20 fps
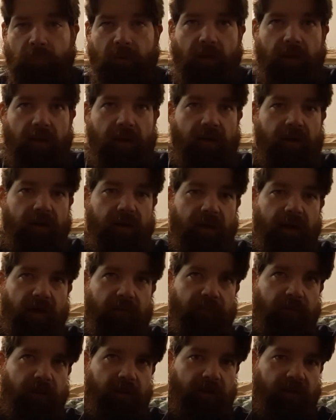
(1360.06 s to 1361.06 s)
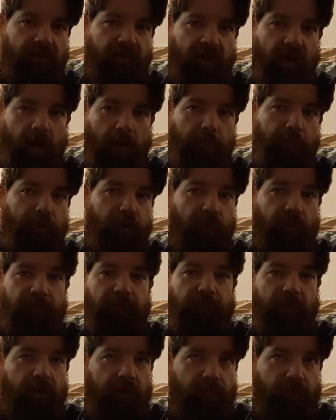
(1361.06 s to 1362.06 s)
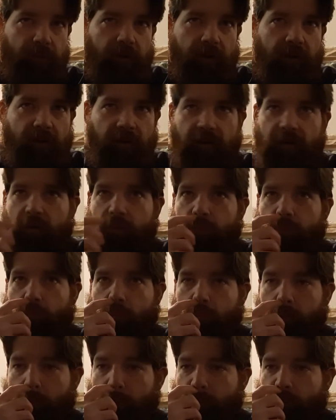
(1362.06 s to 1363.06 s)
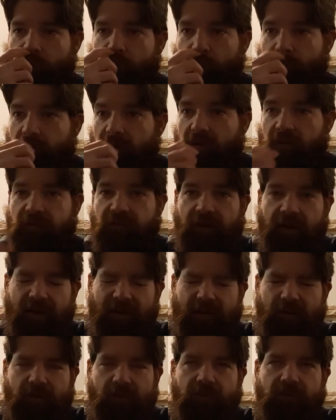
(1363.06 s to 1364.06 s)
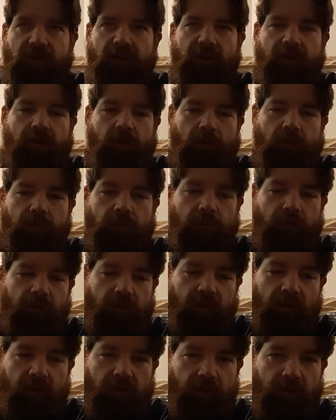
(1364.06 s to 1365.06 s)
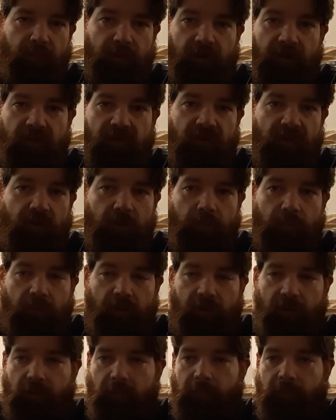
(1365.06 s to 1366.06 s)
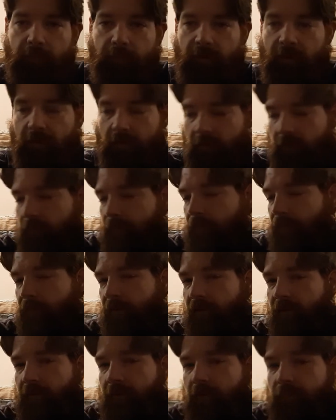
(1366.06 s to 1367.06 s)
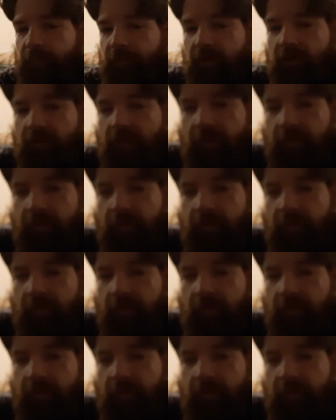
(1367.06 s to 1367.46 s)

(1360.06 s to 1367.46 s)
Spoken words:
and then having like a domino effect, right? Like guerrilla style of taking over the red team little bit by little bit by little bit.